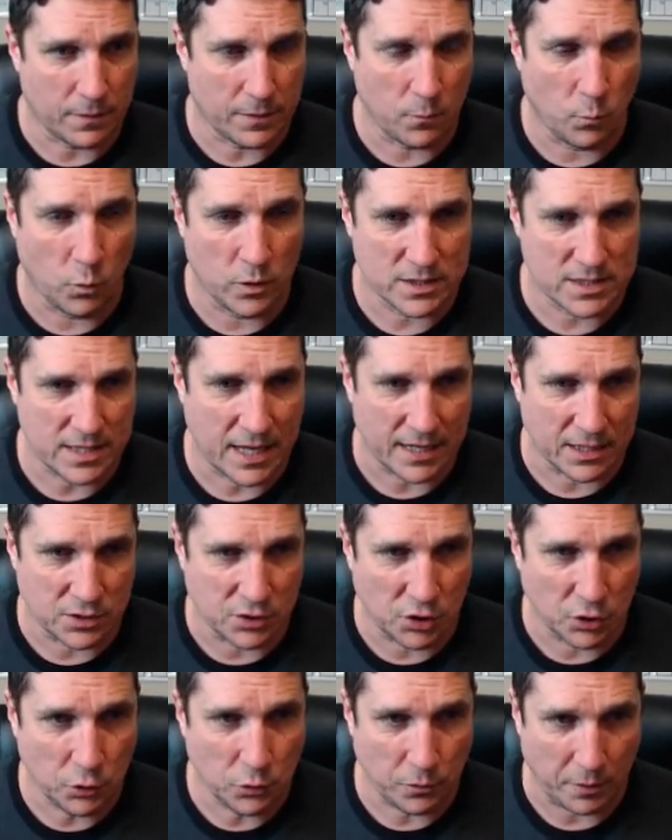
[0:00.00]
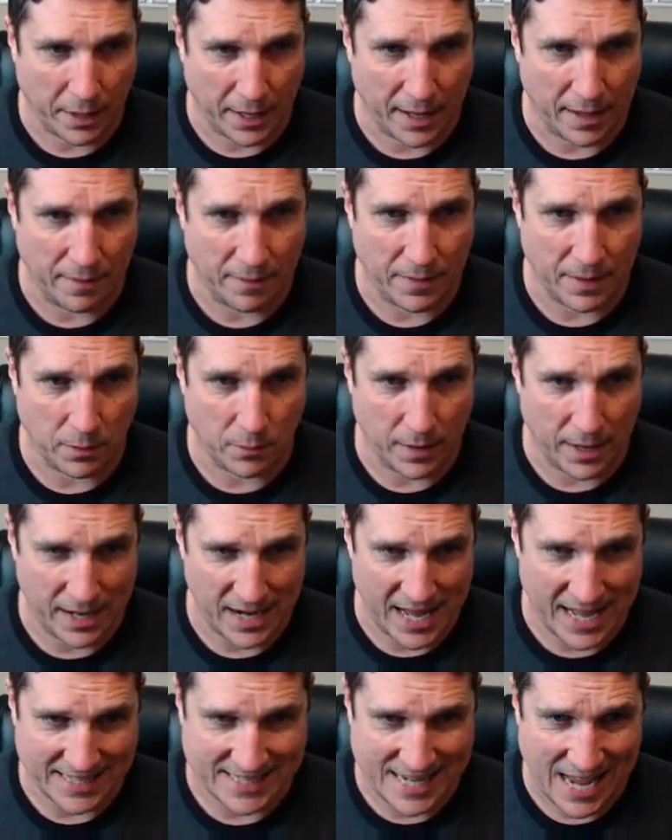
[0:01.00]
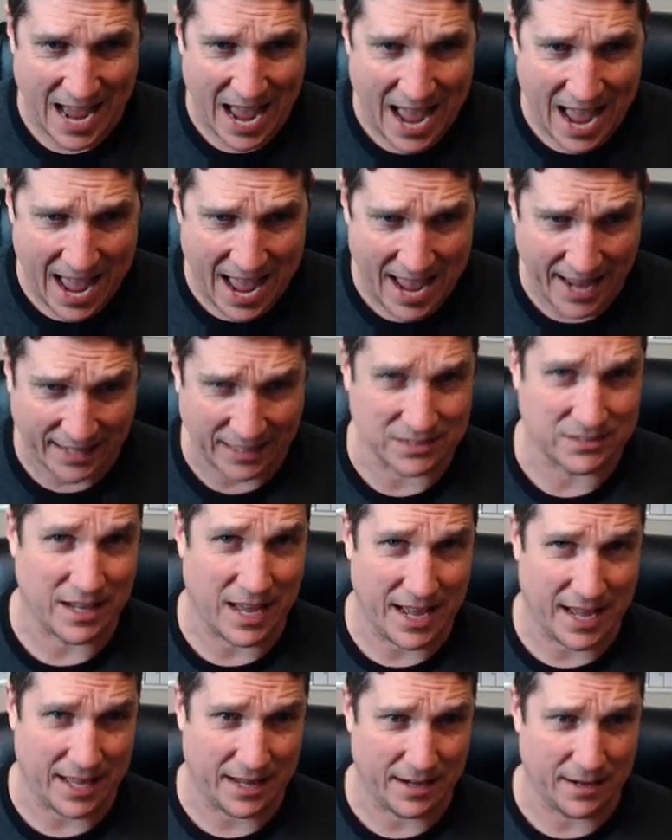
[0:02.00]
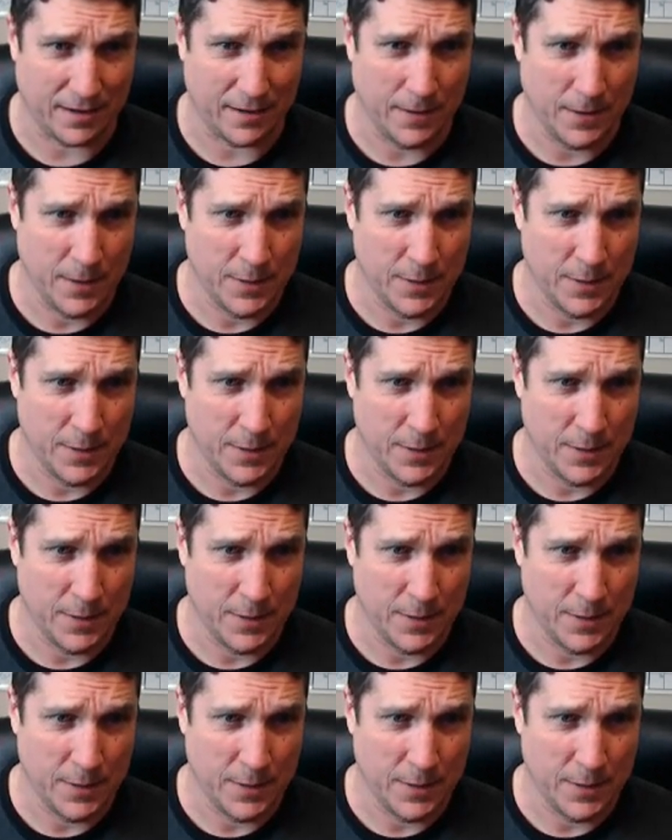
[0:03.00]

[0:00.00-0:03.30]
once they do that, then a tag is added,